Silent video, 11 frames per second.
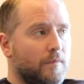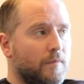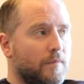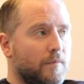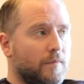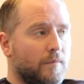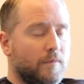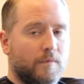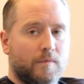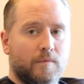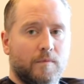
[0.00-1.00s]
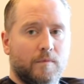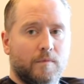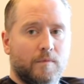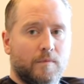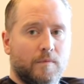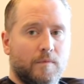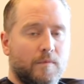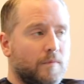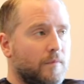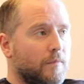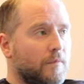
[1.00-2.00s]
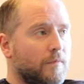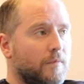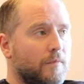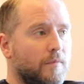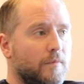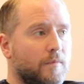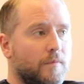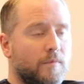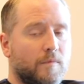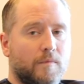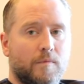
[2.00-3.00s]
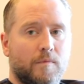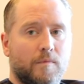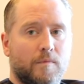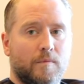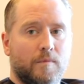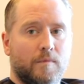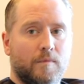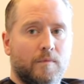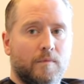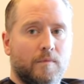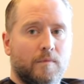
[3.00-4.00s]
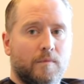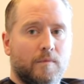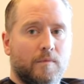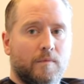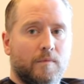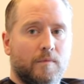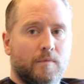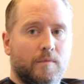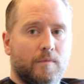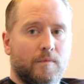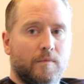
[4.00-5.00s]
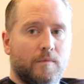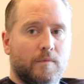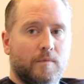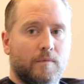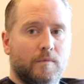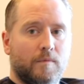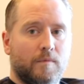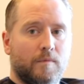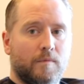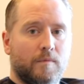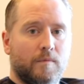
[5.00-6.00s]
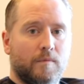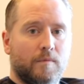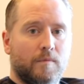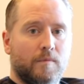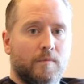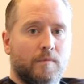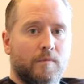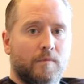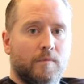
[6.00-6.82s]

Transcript: This person isn't speaking.